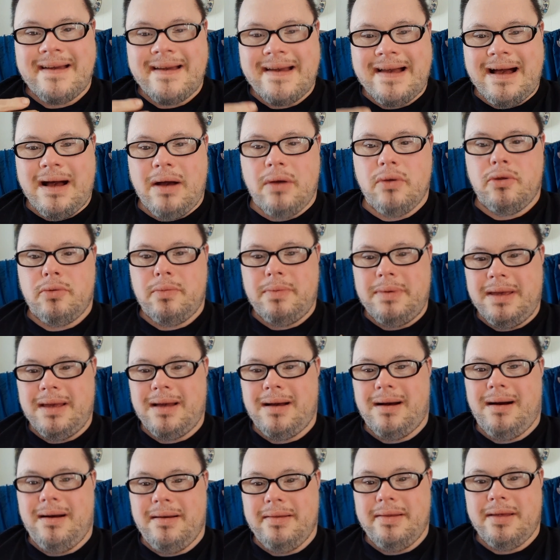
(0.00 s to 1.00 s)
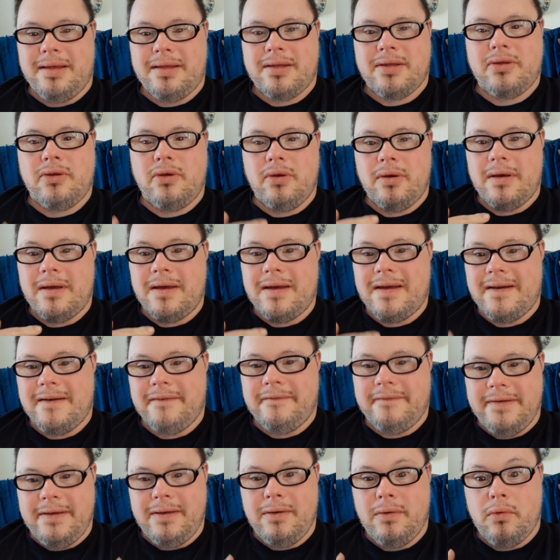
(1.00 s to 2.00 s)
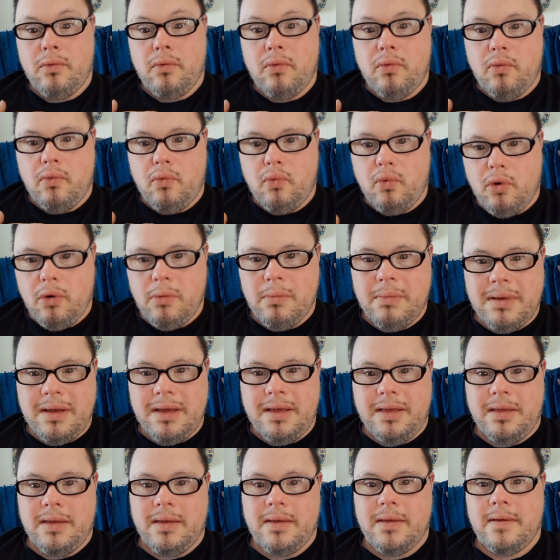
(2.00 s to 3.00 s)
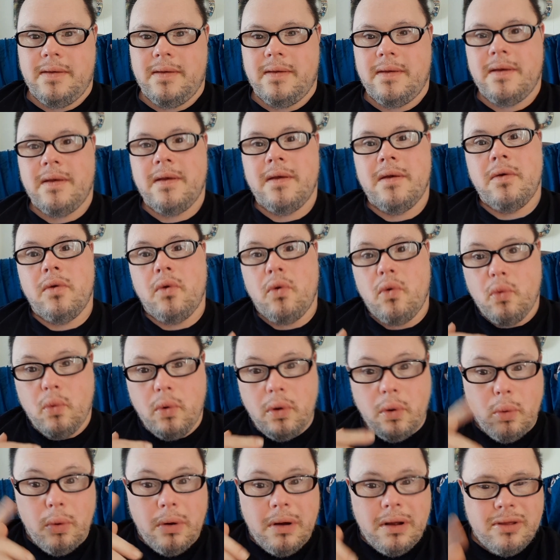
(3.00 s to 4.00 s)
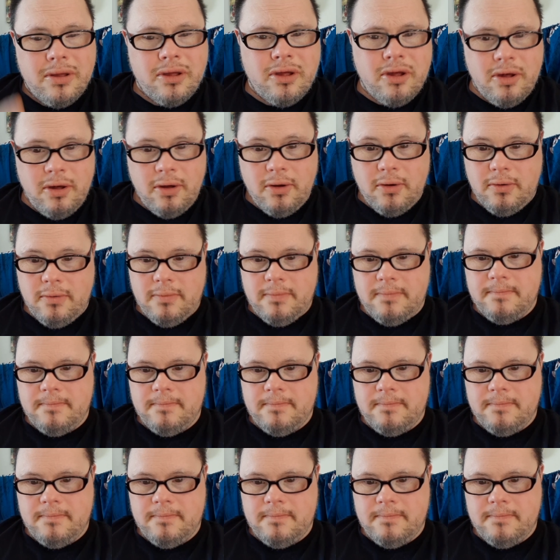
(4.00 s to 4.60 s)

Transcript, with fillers: how to be honest to every woman We want you.